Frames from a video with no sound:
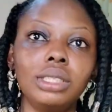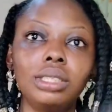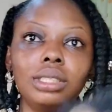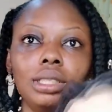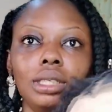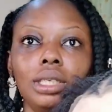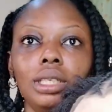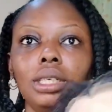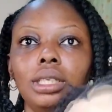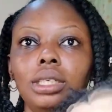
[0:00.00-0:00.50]

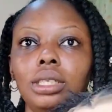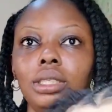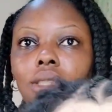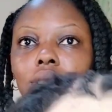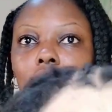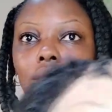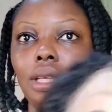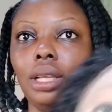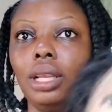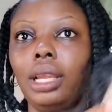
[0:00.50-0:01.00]
is
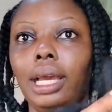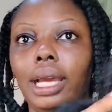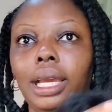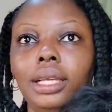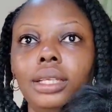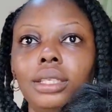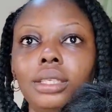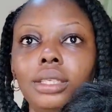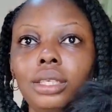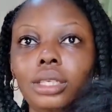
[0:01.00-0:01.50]
like
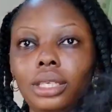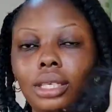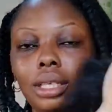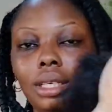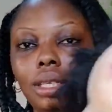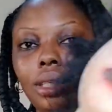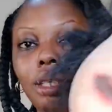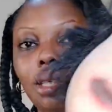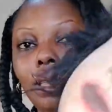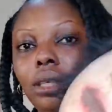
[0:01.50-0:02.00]

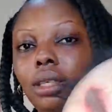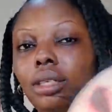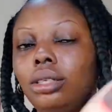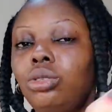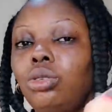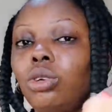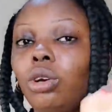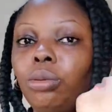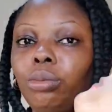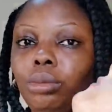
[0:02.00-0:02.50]
the
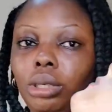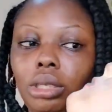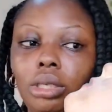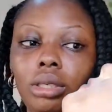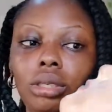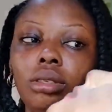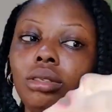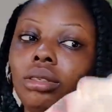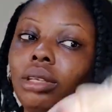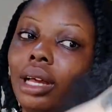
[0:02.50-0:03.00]
dummy
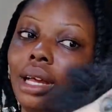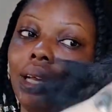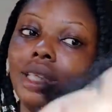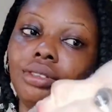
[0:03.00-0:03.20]
that is very